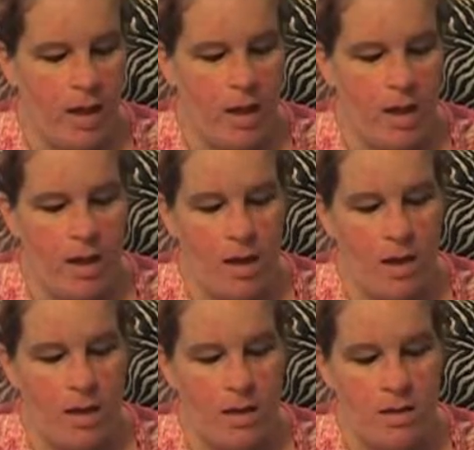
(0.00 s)

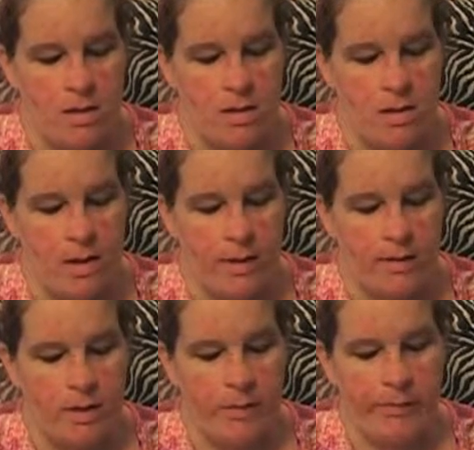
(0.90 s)
And I
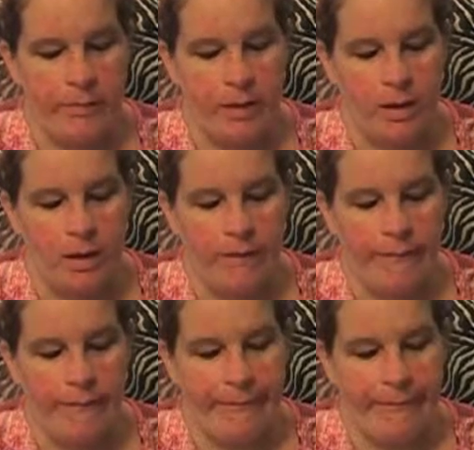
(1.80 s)
guess that will be, yeah.
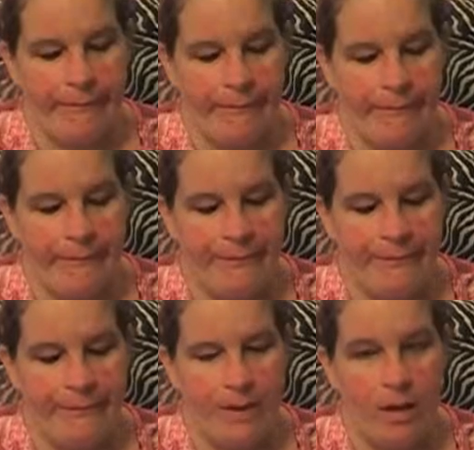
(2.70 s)

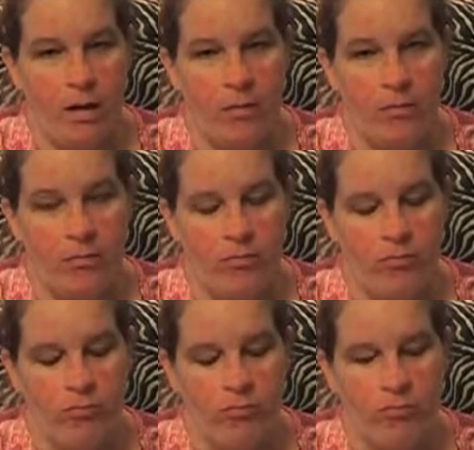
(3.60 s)
I don't know.
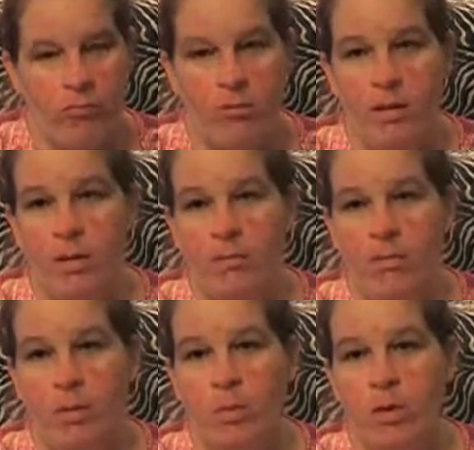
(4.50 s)
Maybe,
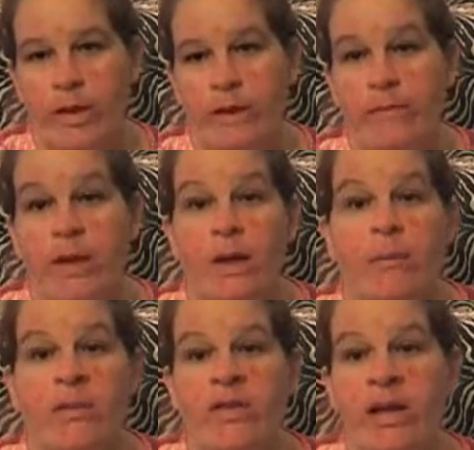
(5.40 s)
maybe more later.
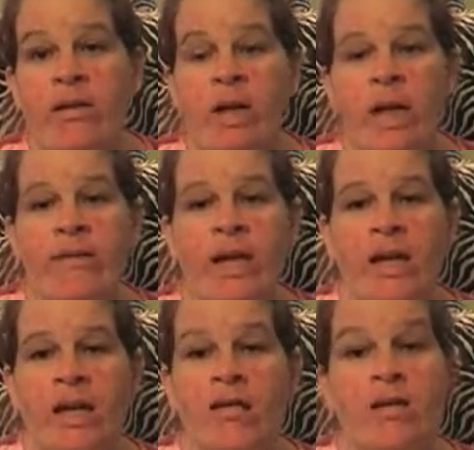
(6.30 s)
But for now, I've got
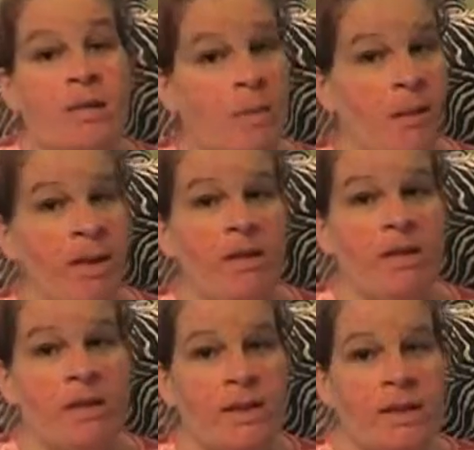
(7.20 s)
to go because my
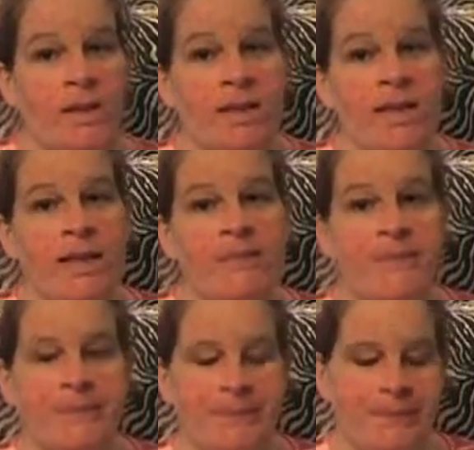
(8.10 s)
battery's fixing to die.
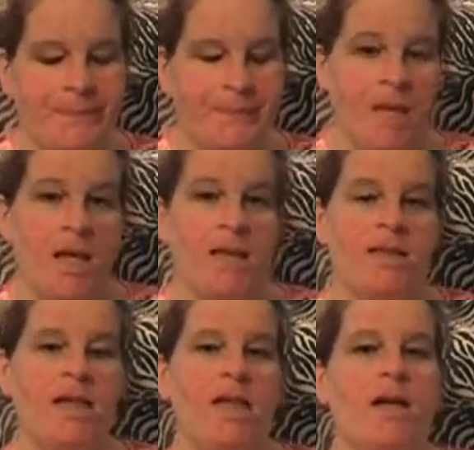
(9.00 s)

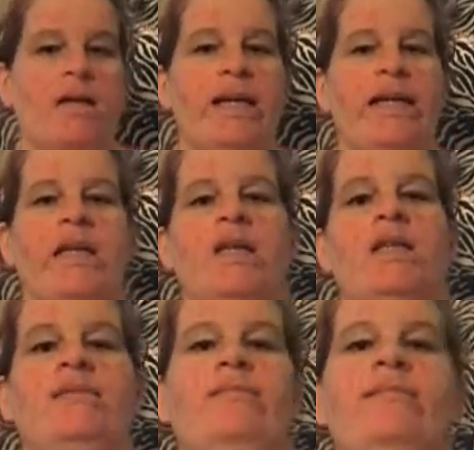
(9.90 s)
See y'all later.